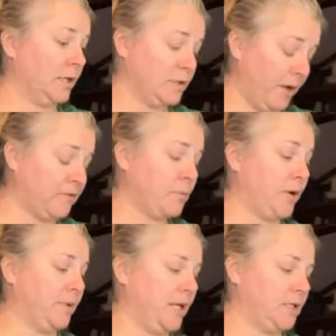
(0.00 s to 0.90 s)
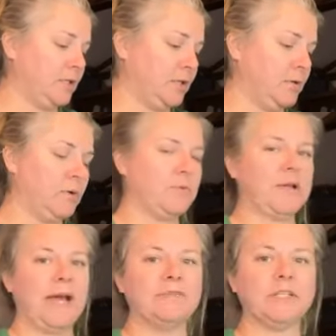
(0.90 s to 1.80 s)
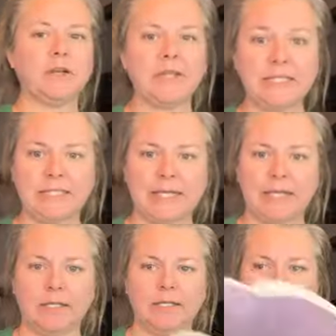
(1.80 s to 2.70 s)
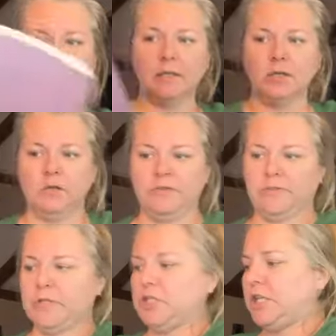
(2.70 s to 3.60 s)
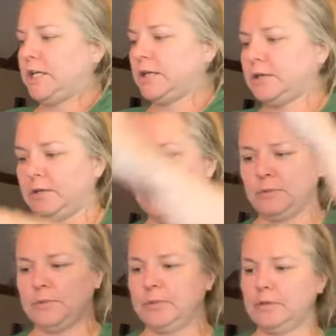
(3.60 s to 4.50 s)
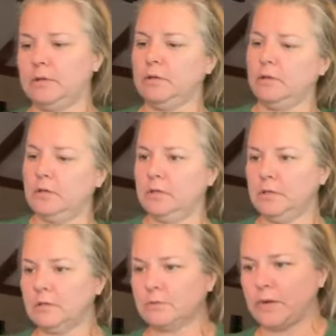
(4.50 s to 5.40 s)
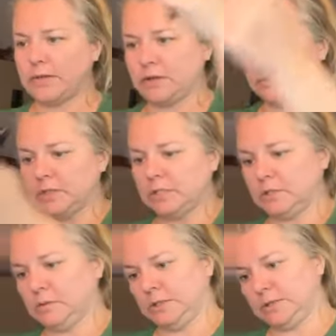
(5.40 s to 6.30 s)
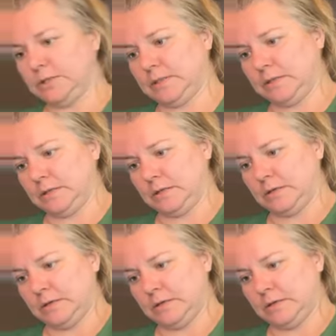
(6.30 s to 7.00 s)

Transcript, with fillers: do have an appointment at 2:00, and we have to go get sand for the chicken coop. I'll write that on the to-do list.